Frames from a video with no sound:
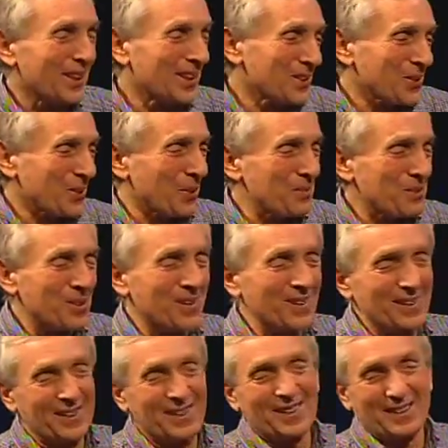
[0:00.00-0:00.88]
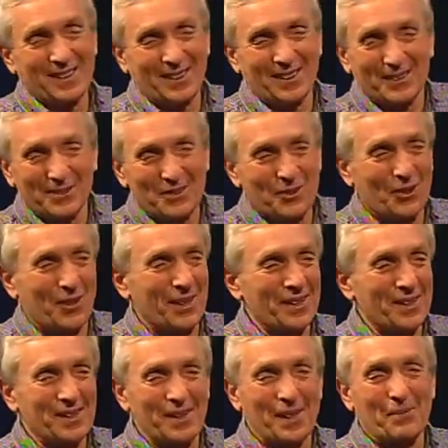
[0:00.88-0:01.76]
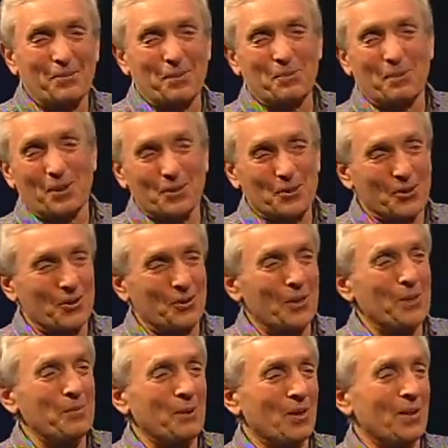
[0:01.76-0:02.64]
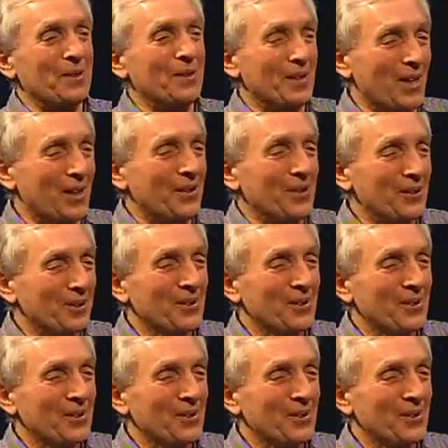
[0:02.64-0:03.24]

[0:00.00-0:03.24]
So I'm sitting there telling Johnny okay. Depp about a story about a nun